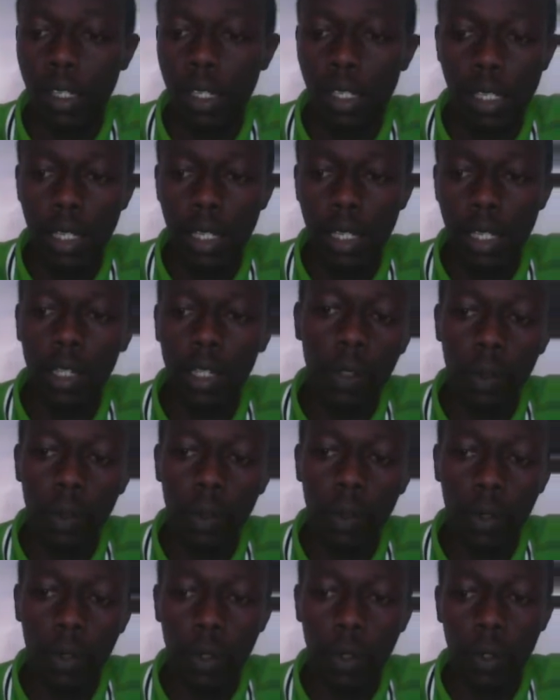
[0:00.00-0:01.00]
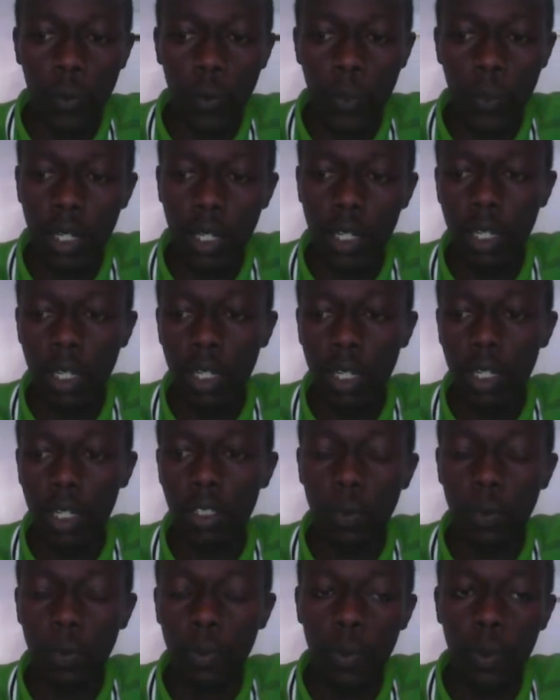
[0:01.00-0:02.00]
Zalego offer
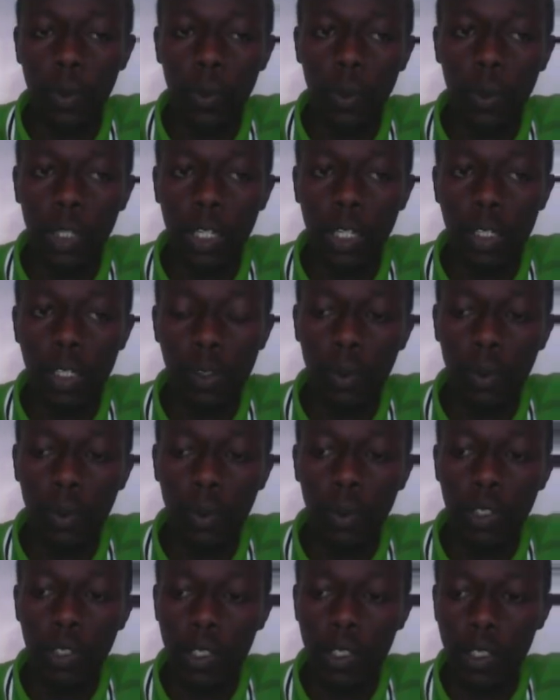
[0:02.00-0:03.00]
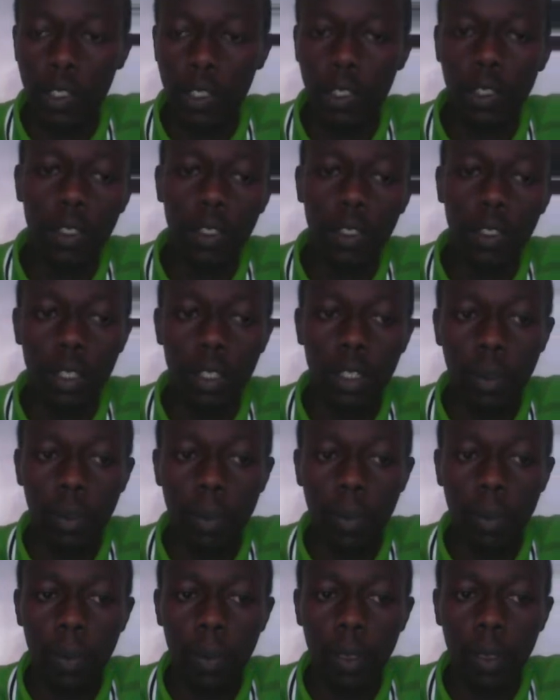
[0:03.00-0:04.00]
AWS courses.
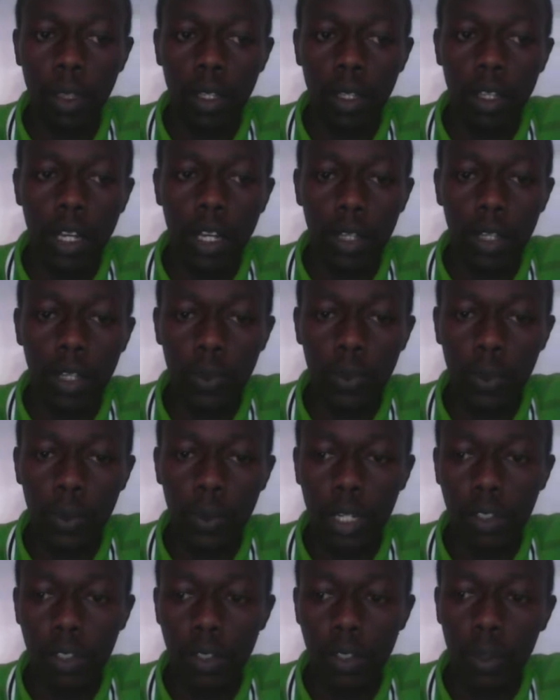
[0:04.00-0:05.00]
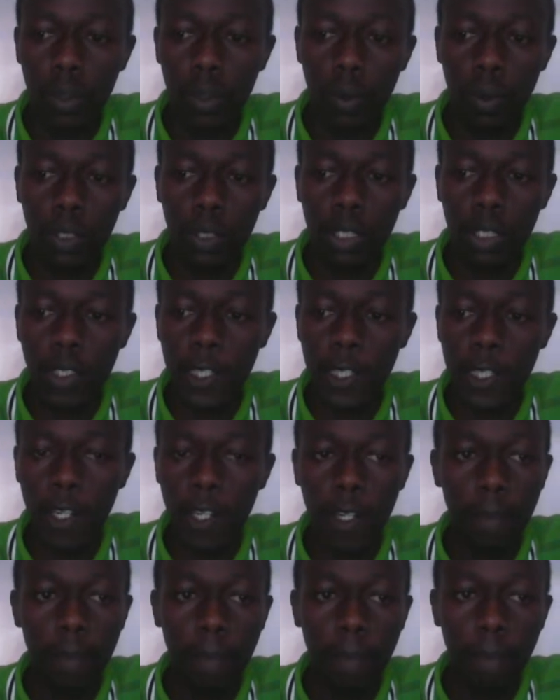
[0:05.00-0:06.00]
As you can see on the
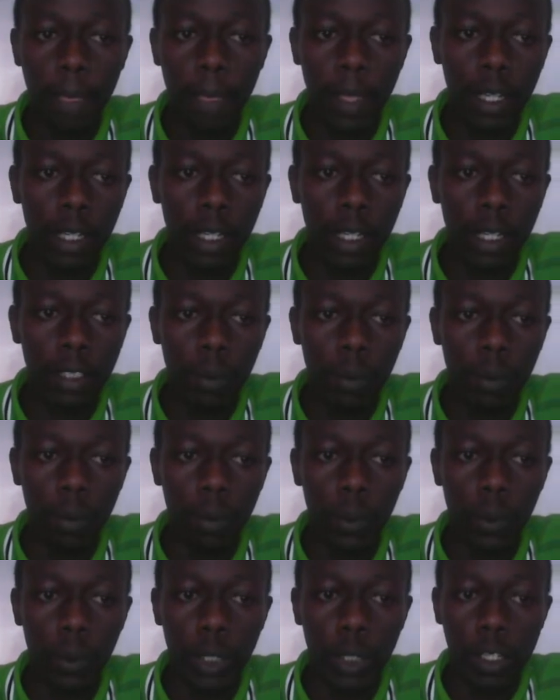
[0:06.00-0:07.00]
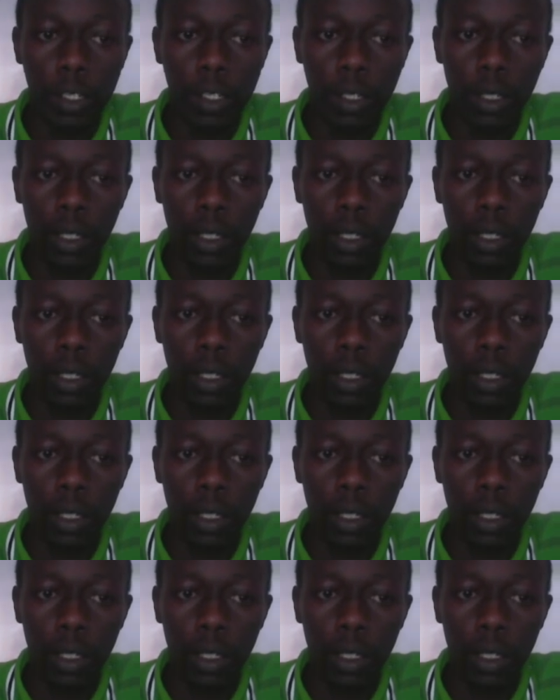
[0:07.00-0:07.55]
screen, AWS,